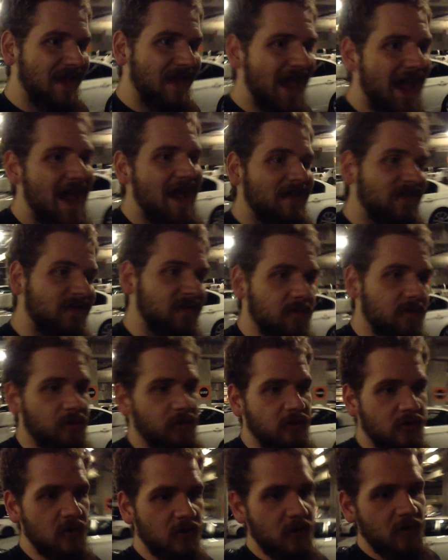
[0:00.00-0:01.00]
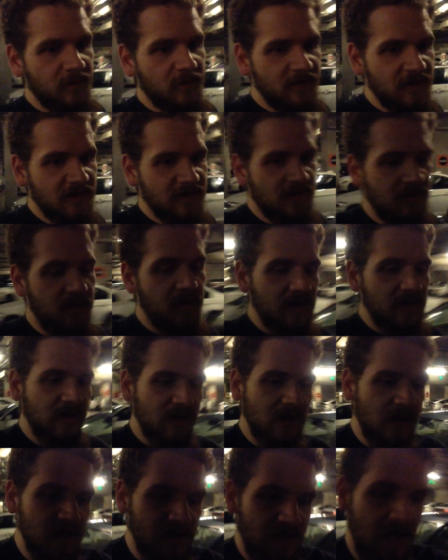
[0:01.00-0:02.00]
that proved to
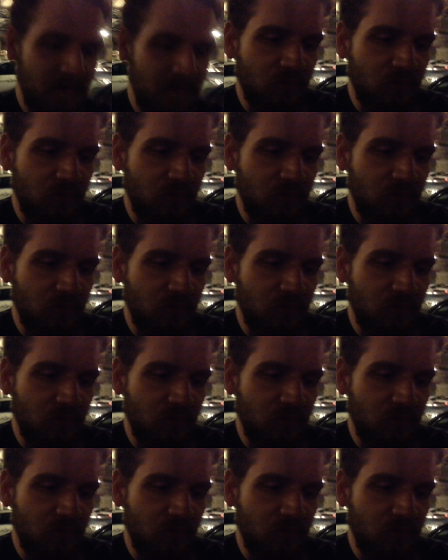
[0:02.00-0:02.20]
be a lot